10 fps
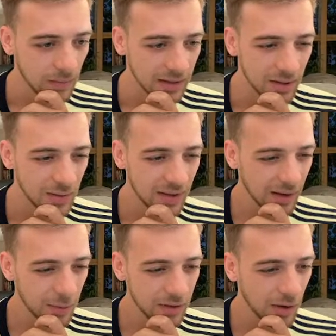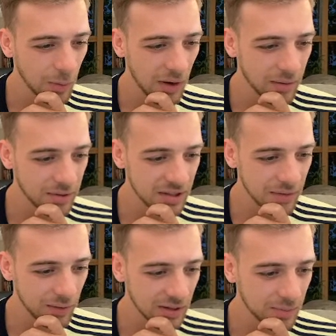I don't think I would go wide
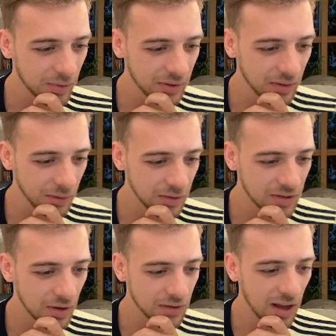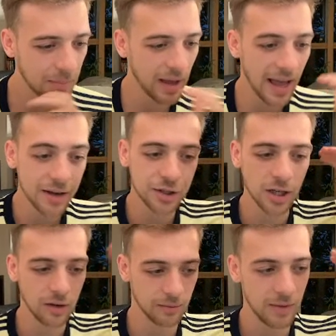receiver at this point, no, because those upper
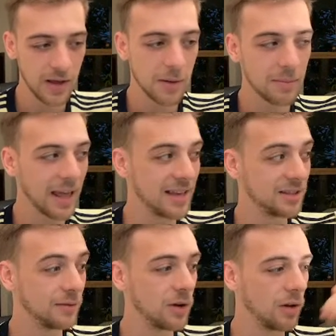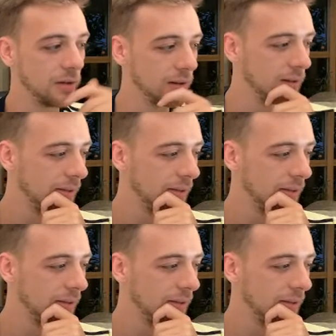echelon players have gone.